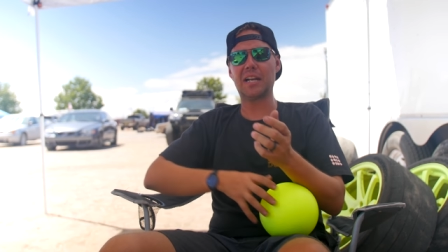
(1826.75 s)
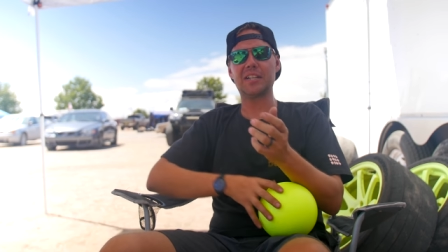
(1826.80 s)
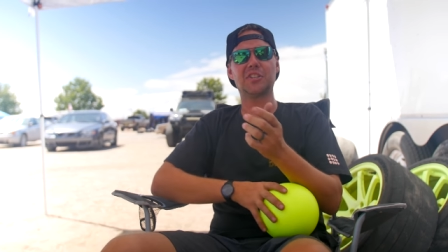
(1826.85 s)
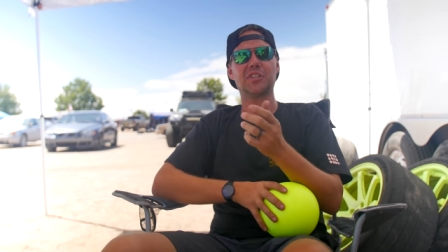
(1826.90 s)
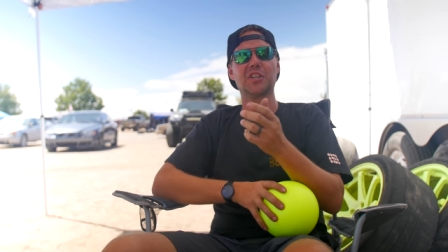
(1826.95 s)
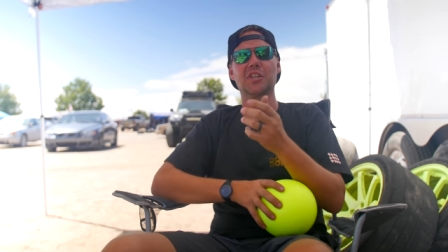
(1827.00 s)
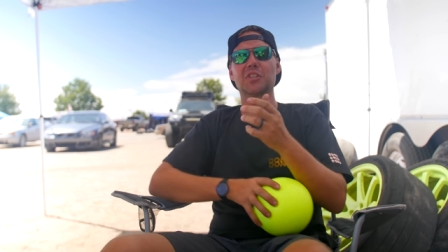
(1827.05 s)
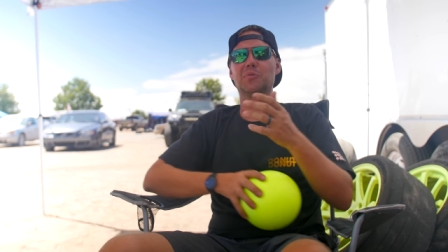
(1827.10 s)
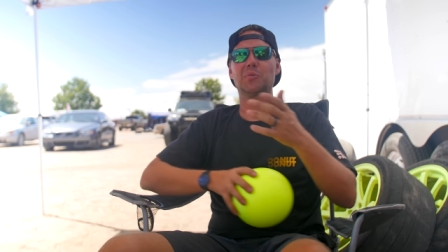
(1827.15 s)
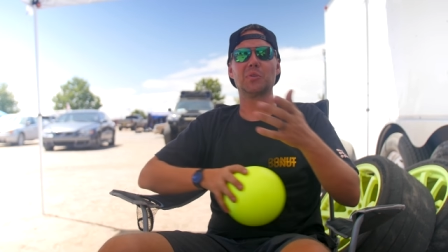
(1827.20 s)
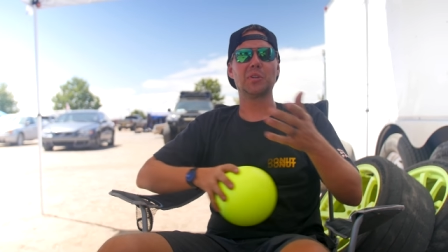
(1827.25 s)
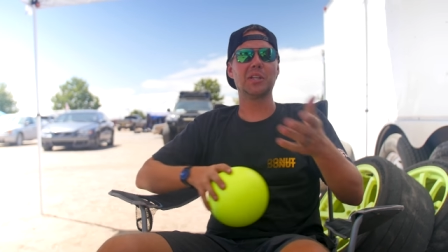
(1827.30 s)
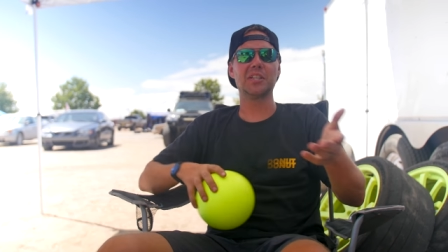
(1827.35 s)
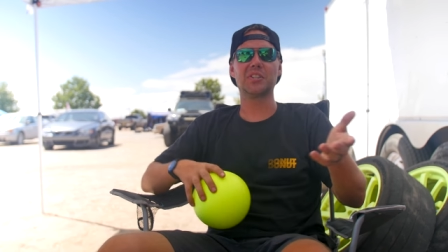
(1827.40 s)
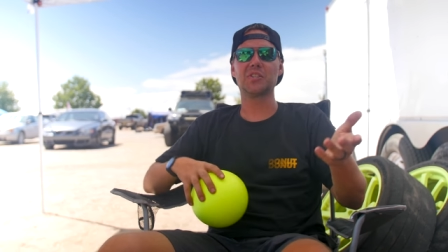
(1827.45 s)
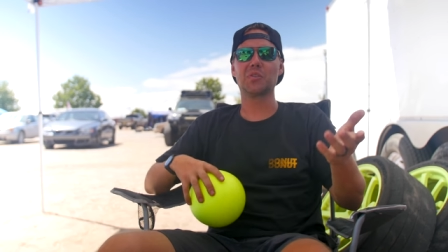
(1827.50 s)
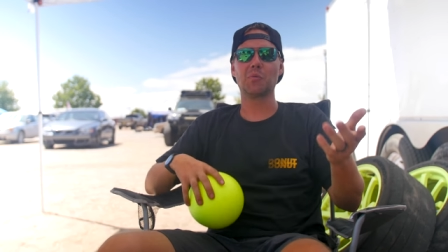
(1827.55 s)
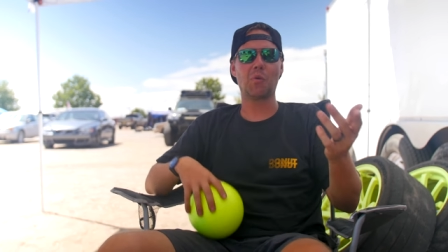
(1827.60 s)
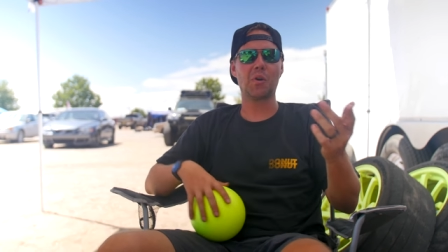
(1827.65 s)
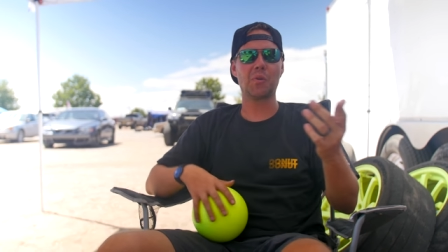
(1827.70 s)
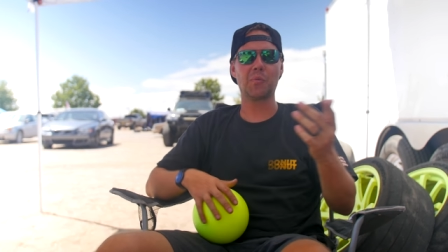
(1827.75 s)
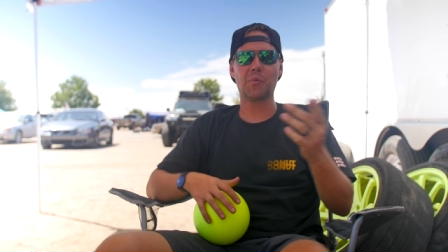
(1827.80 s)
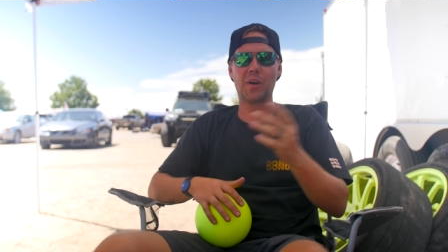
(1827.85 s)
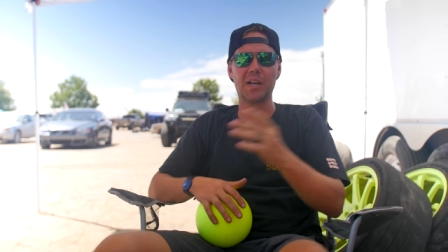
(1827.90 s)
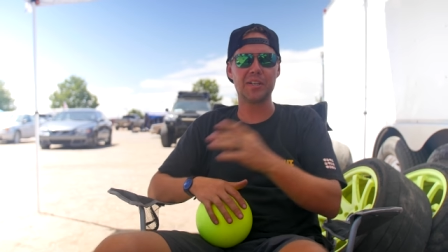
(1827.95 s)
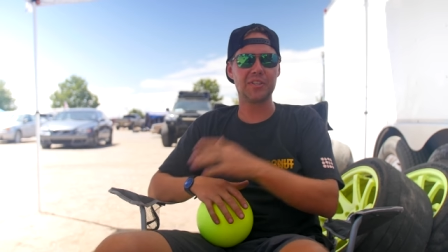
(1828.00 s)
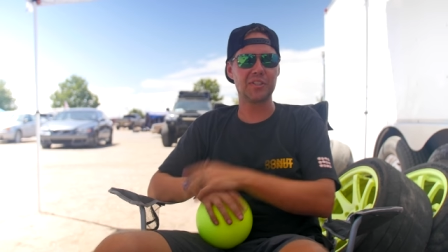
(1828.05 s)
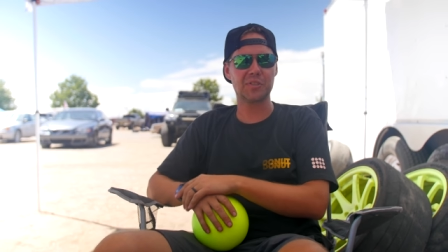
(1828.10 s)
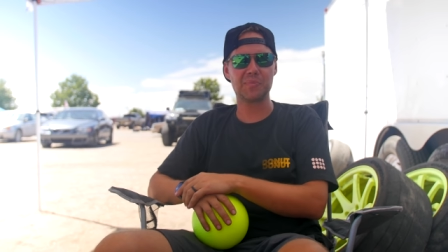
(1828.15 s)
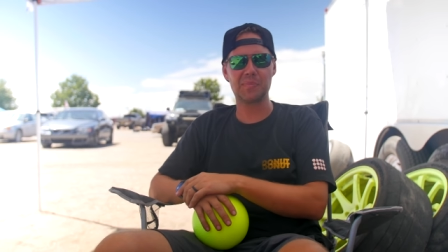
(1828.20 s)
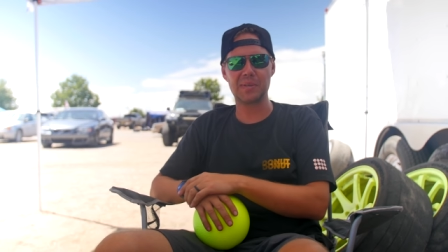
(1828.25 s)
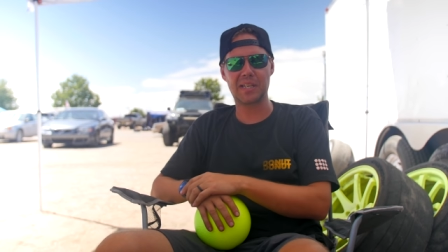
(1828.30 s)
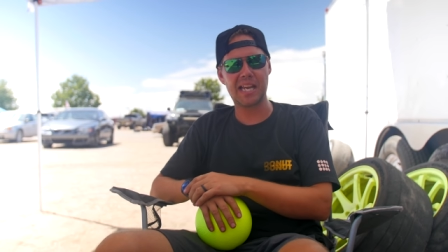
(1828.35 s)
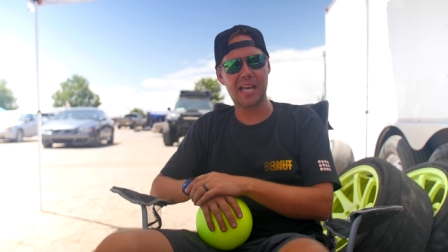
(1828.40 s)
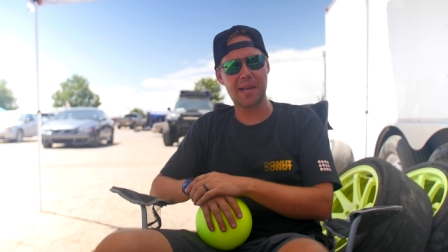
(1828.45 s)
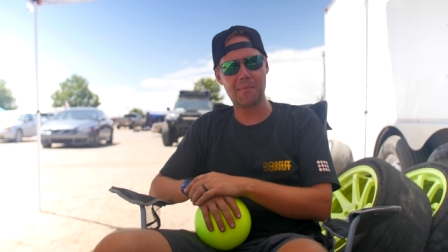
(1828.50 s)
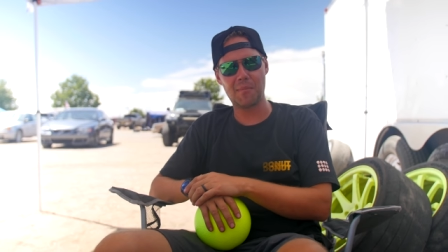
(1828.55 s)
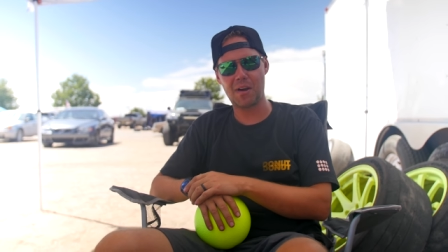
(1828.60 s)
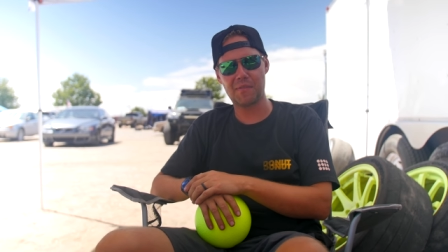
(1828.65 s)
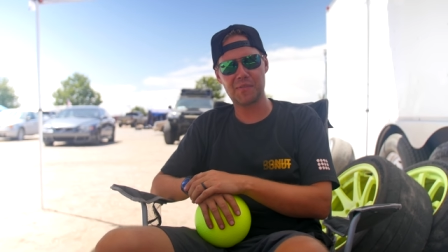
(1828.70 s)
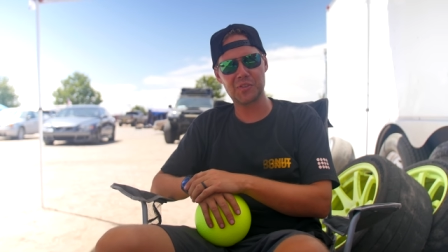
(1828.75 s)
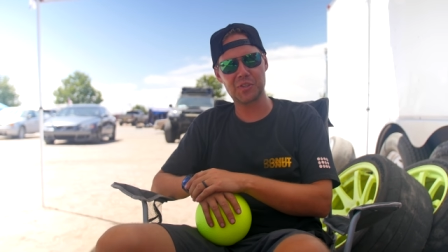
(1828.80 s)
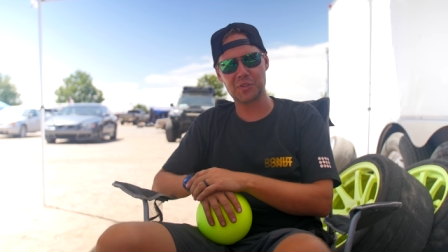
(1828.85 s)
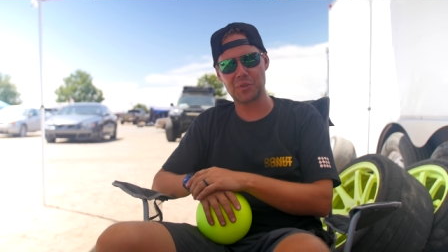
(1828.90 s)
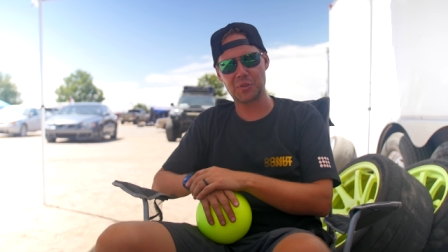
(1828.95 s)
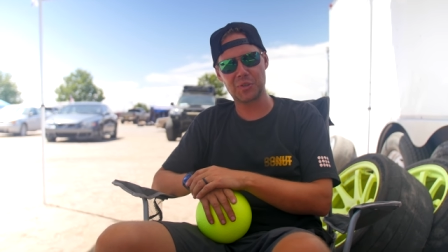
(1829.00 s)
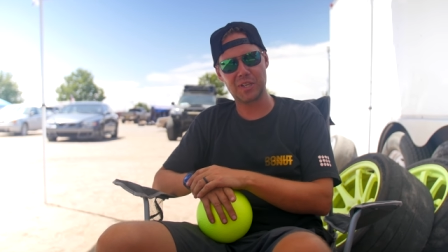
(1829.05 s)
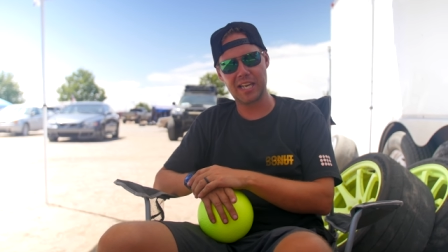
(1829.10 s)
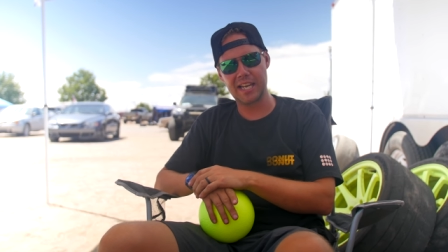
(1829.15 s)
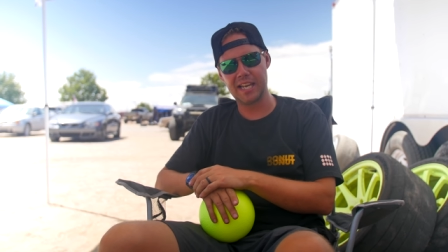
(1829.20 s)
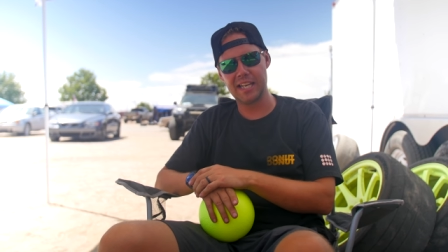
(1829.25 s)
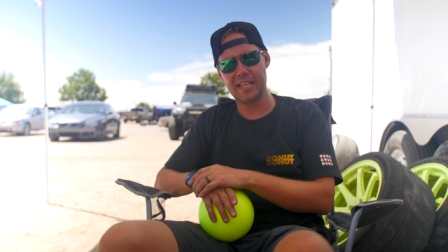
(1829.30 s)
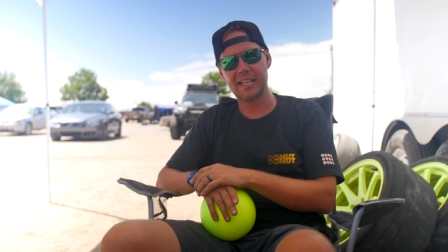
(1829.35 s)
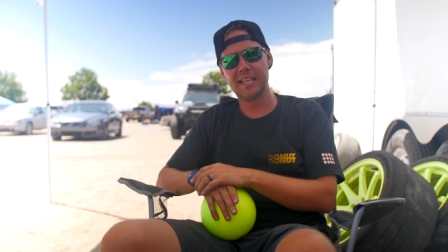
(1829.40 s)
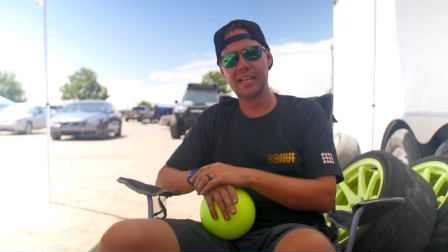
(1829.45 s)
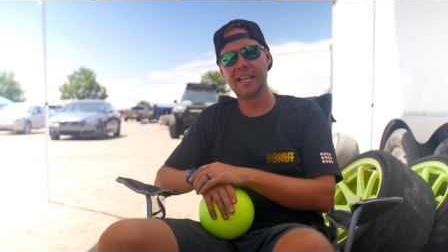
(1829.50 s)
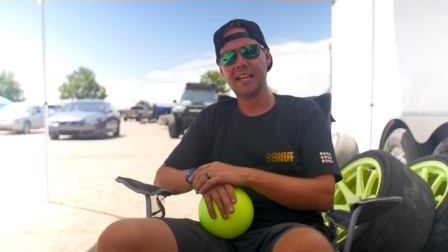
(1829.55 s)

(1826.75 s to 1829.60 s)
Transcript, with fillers: I just released the one where I just became Officer Dan.